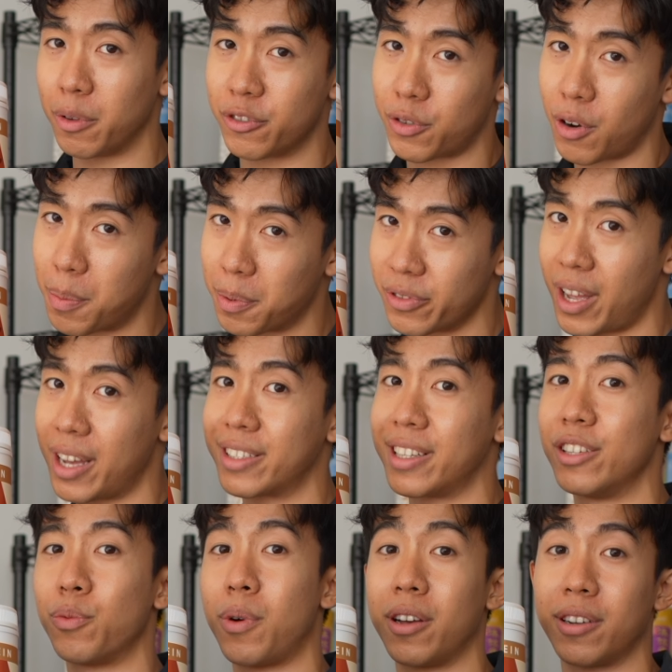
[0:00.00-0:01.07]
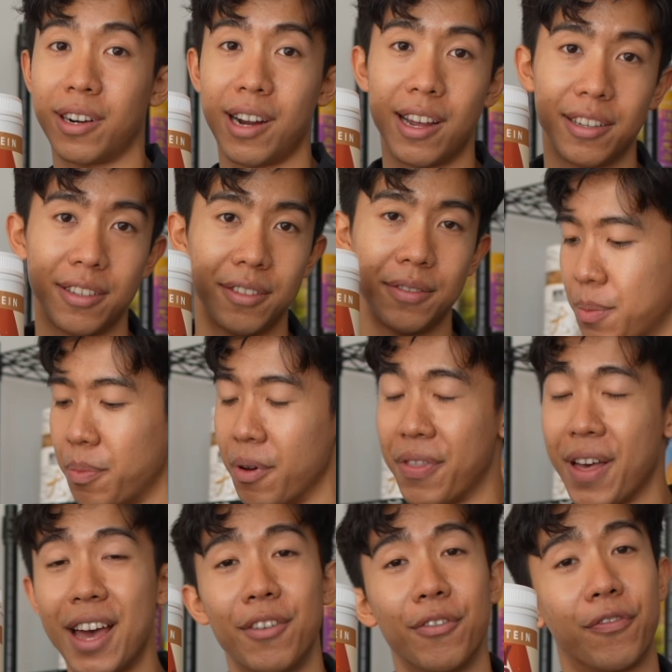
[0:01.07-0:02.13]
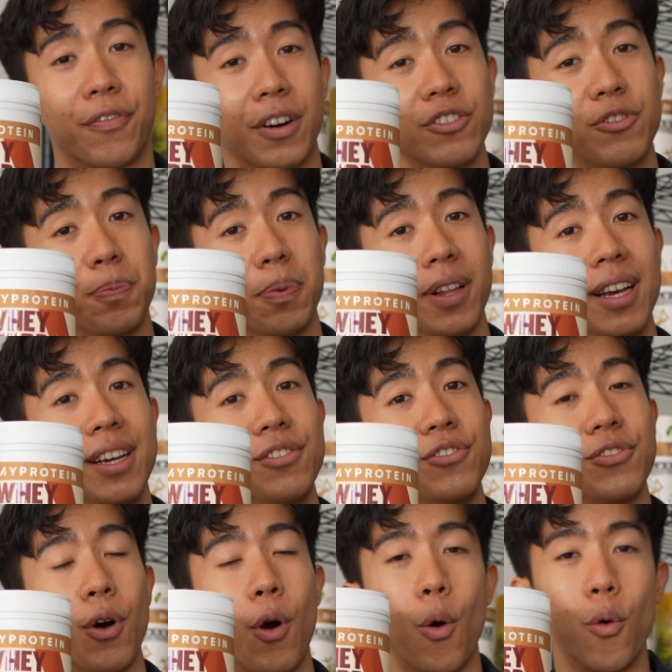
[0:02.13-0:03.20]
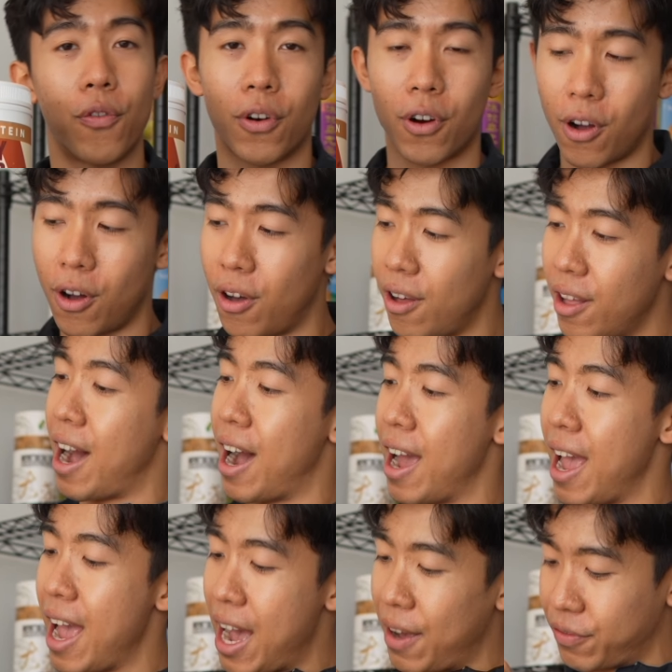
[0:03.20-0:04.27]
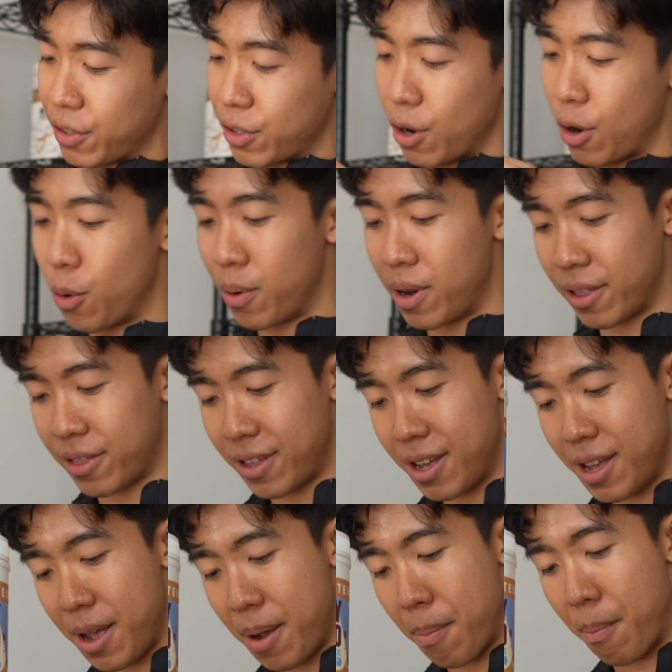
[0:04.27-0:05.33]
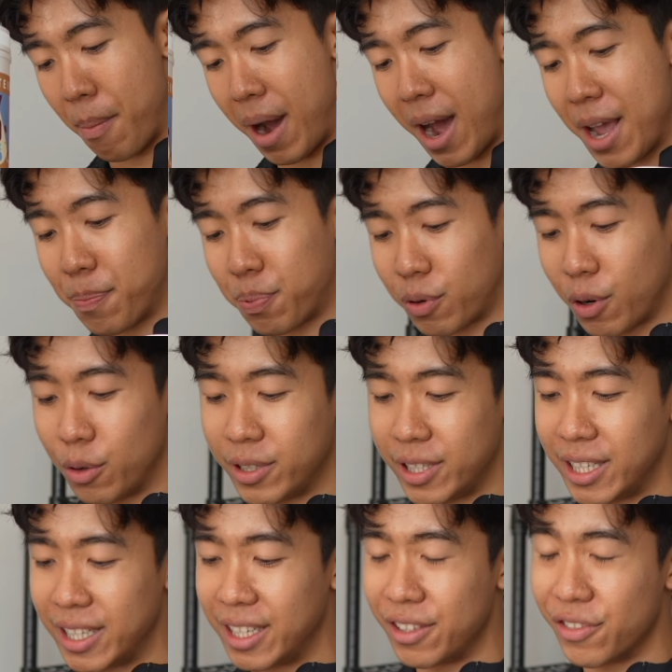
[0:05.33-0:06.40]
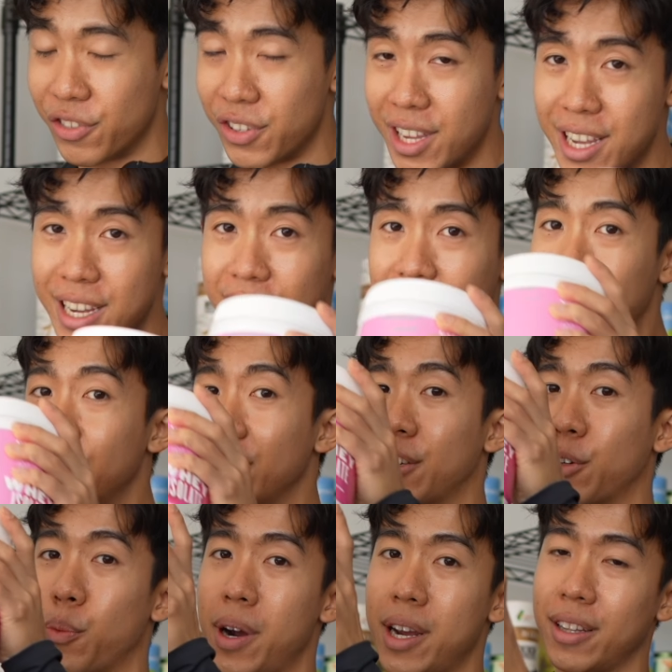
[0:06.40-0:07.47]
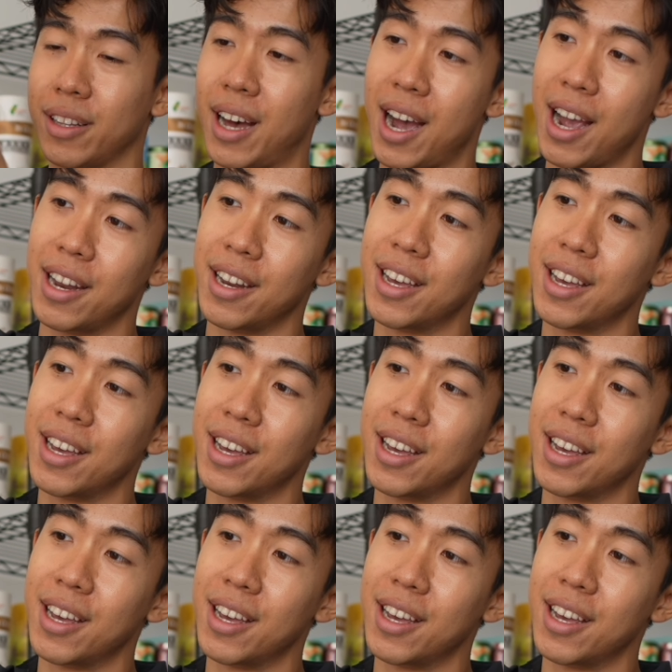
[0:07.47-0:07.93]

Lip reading: those Starbucks lattes while you're at it. But then 1st place overall, I have to go with MyProtein's Clearway line.